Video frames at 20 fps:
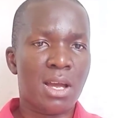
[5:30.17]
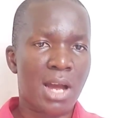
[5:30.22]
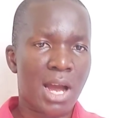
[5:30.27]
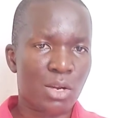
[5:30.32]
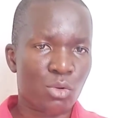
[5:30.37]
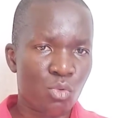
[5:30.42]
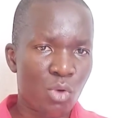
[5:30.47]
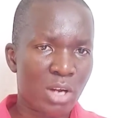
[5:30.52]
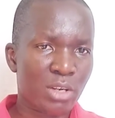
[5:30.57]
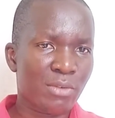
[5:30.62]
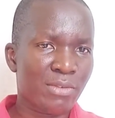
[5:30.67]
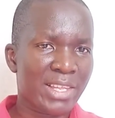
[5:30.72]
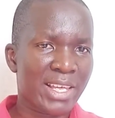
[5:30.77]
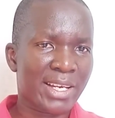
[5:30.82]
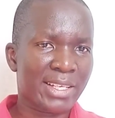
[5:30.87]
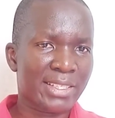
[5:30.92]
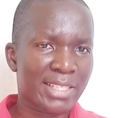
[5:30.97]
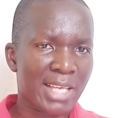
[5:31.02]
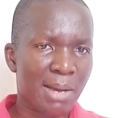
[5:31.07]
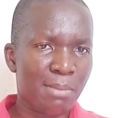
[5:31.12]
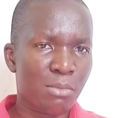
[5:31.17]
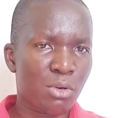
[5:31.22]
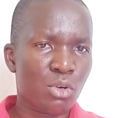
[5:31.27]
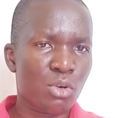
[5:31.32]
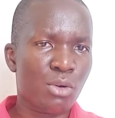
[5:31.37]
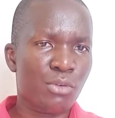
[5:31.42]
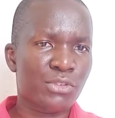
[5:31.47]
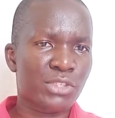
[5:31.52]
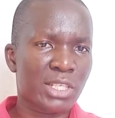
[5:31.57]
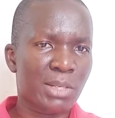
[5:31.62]
And one of the example
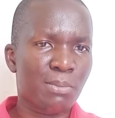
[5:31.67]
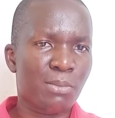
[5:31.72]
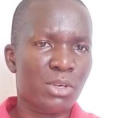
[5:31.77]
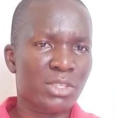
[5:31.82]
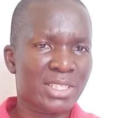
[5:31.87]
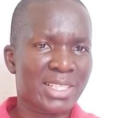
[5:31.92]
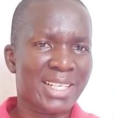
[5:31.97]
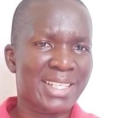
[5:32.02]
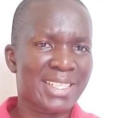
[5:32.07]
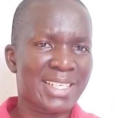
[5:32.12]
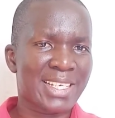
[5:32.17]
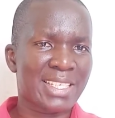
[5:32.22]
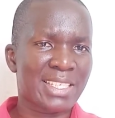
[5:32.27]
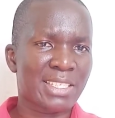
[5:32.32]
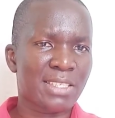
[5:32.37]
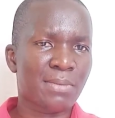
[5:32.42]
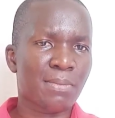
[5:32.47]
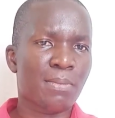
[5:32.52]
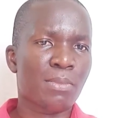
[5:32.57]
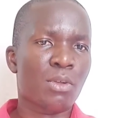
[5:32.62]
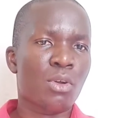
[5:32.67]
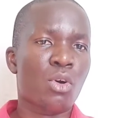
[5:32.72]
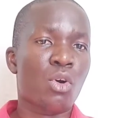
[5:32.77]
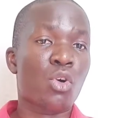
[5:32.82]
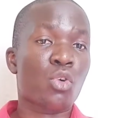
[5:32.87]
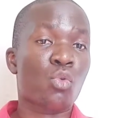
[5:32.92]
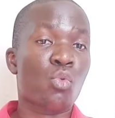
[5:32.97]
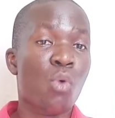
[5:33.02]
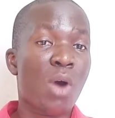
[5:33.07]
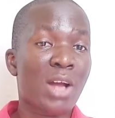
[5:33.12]
of simple sentence,
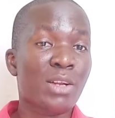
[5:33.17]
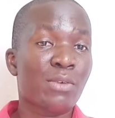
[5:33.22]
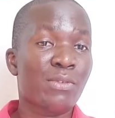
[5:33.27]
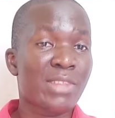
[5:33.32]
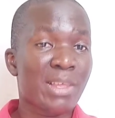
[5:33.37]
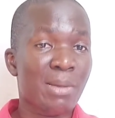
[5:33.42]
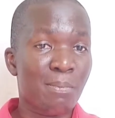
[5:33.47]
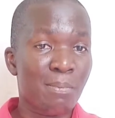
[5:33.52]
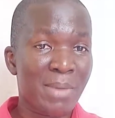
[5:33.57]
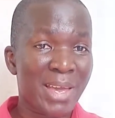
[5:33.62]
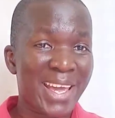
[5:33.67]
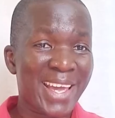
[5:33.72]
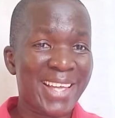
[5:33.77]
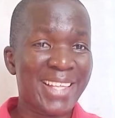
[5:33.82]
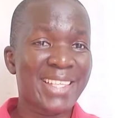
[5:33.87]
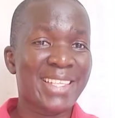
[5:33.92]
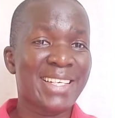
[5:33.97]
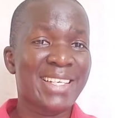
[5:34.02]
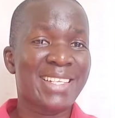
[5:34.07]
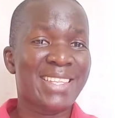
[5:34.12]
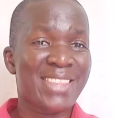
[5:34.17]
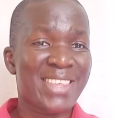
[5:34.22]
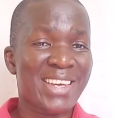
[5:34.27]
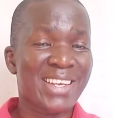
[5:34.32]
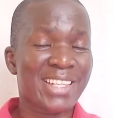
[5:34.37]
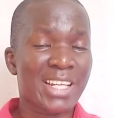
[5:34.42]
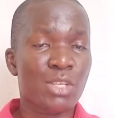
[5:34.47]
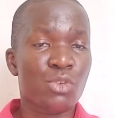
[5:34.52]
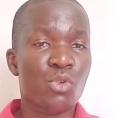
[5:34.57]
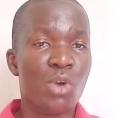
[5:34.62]
or one of the main
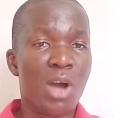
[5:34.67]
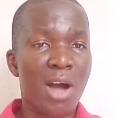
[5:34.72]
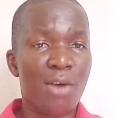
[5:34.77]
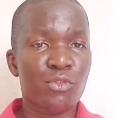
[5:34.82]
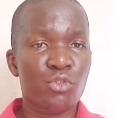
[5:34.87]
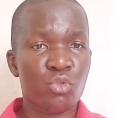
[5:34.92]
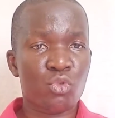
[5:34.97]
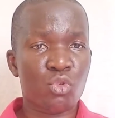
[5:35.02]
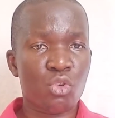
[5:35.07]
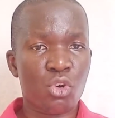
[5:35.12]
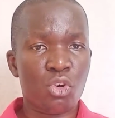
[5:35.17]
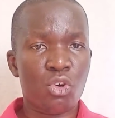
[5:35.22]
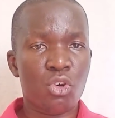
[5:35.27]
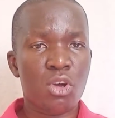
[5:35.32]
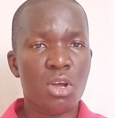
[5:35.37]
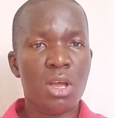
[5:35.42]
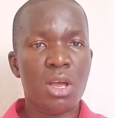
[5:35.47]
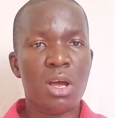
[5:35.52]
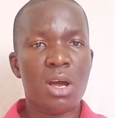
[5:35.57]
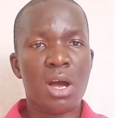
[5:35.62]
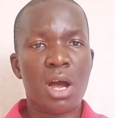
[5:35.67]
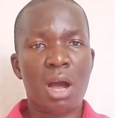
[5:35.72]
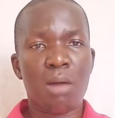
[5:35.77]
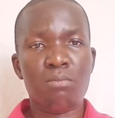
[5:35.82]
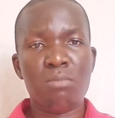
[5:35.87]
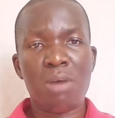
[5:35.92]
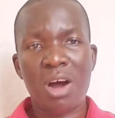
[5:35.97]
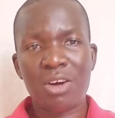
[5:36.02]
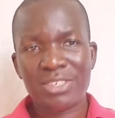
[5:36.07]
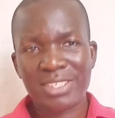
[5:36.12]
thing that you have to know
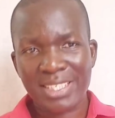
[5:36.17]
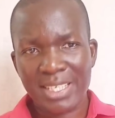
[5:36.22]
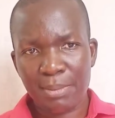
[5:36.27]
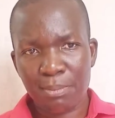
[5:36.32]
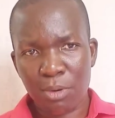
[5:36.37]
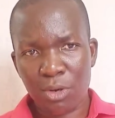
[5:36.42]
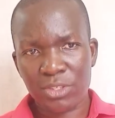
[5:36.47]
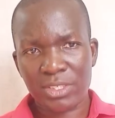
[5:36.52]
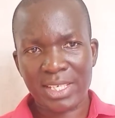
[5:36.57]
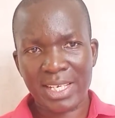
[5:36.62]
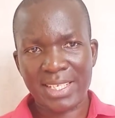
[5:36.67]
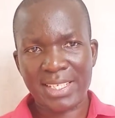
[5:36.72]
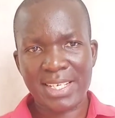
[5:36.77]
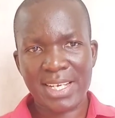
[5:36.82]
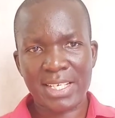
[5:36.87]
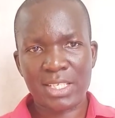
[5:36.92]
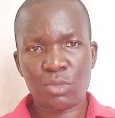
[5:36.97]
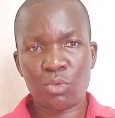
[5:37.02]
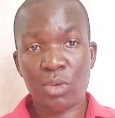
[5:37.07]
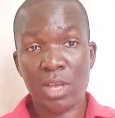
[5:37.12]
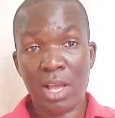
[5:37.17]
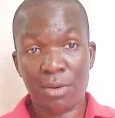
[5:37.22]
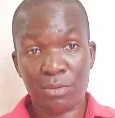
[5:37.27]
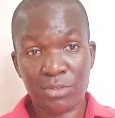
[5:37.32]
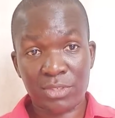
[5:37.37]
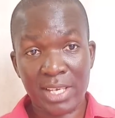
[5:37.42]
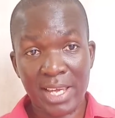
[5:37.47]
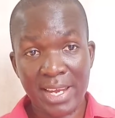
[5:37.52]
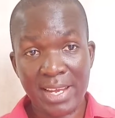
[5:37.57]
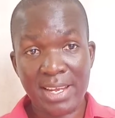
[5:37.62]
about simple sentence, we have
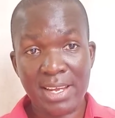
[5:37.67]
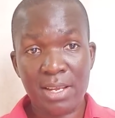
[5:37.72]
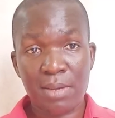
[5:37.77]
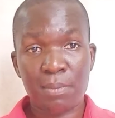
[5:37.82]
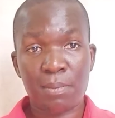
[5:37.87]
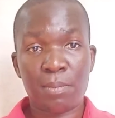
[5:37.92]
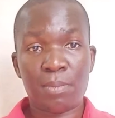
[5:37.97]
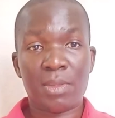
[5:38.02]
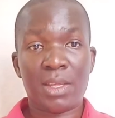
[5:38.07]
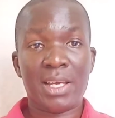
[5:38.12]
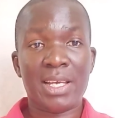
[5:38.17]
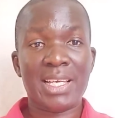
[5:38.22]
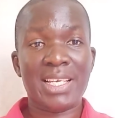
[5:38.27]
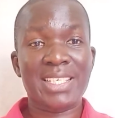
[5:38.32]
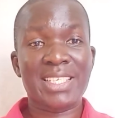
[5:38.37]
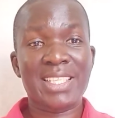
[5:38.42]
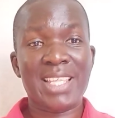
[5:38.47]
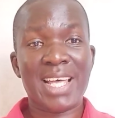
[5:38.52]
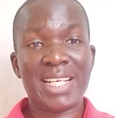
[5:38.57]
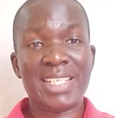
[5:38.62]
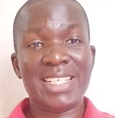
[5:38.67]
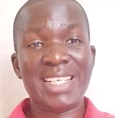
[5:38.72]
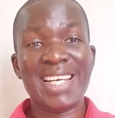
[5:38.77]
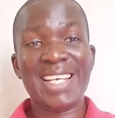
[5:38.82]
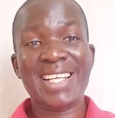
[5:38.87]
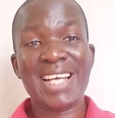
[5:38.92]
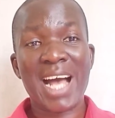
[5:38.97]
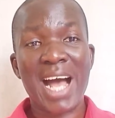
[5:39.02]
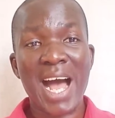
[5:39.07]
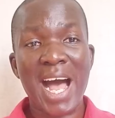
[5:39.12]
said, is that
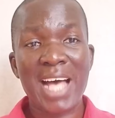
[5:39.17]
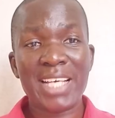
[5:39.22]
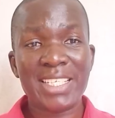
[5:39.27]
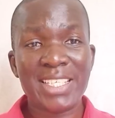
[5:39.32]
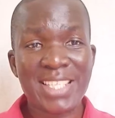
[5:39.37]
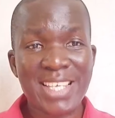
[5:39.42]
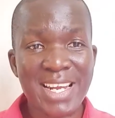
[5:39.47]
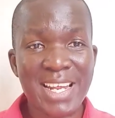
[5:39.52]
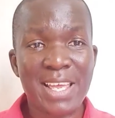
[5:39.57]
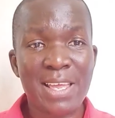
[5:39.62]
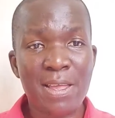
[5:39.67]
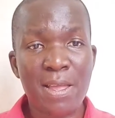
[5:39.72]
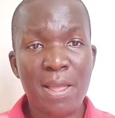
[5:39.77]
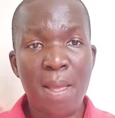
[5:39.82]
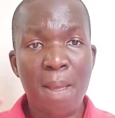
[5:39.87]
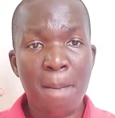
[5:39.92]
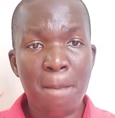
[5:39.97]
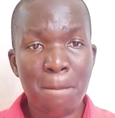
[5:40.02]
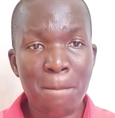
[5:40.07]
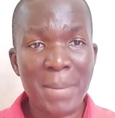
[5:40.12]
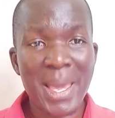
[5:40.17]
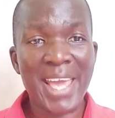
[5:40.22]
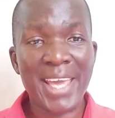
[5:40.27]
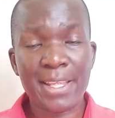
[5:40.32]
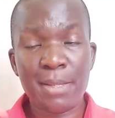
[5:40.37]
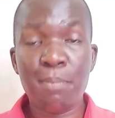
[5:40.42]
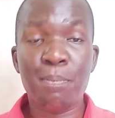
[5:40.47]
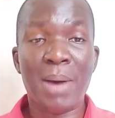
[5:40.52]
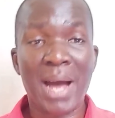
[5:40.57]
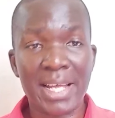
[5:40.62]
it has three
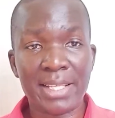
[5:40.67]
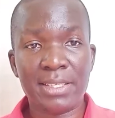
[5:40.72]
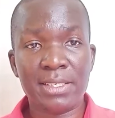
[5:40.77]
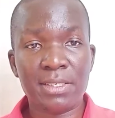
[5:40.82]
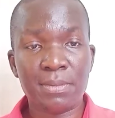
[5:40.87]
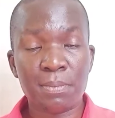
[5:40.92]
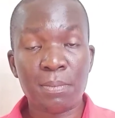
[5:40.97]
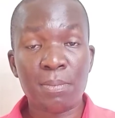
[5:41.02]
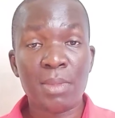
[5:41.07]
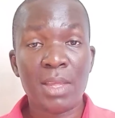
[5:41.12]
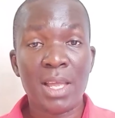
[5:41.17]
main parts.